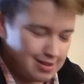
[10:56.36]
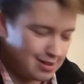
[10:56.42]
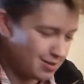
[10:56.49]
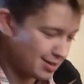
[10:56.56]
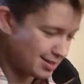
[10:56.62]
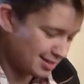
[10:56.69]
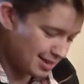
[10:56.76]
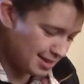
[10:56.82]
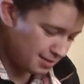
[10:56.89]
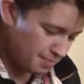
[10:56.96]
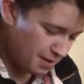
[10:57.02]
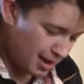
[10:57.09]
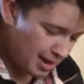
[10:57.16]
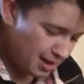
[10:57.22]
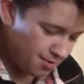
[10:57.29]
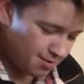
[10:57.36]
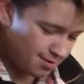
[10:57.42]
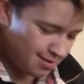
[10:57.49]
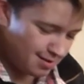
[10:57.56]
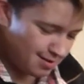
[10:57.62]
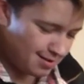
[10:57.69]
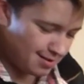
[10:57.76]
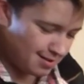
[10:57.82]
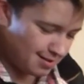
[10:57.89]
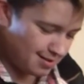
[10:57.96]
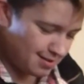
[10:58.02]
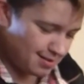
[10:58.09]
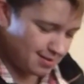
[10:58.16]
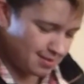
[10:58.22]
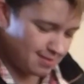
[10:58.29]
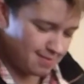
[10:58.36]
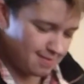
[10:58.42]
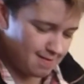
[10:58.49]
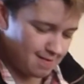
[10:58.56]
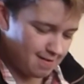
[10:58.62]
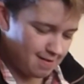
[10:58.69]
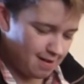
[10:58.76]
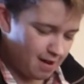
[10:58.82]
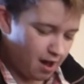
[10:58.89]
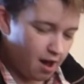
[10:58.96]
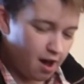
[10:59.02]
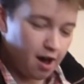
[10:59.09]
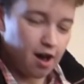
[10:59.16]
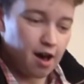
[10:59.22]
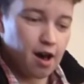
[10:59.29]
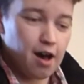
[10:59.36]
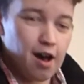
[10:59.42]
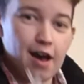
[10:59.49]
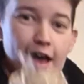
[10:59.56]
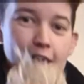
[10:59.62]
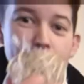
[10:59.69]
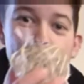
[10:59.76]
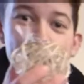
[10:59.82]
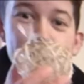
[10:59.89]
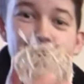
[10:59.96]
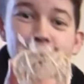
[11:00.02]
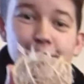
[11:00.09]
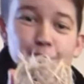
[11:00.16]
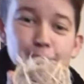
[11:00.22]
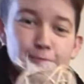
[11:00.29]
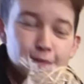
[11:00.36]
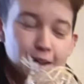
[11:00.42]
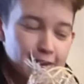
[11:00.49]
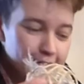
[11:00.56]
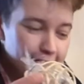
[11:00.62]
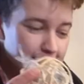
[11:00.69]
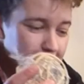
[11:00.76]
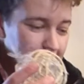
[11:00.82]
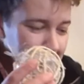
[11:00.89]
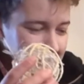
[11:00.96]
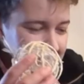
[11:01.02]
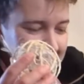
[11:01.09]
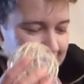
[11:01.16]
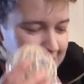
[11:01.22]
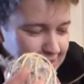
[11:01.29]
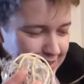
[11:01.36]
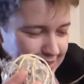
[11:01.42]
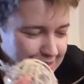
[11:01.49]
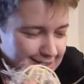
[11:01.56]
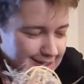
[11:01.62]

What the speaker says: What's this, my love? Oh, it's worked!